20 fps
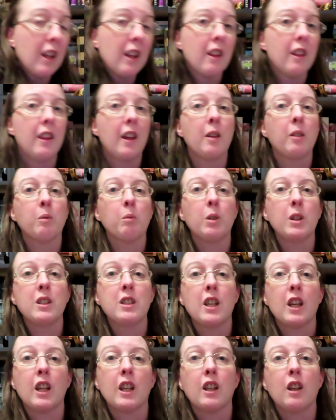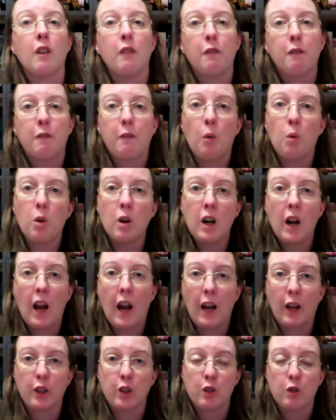Then we did four
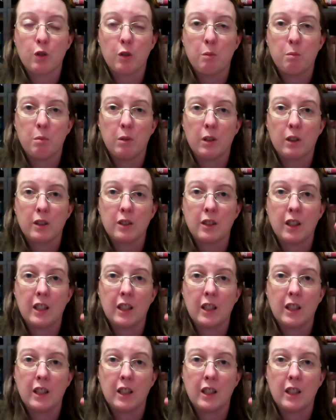extra books.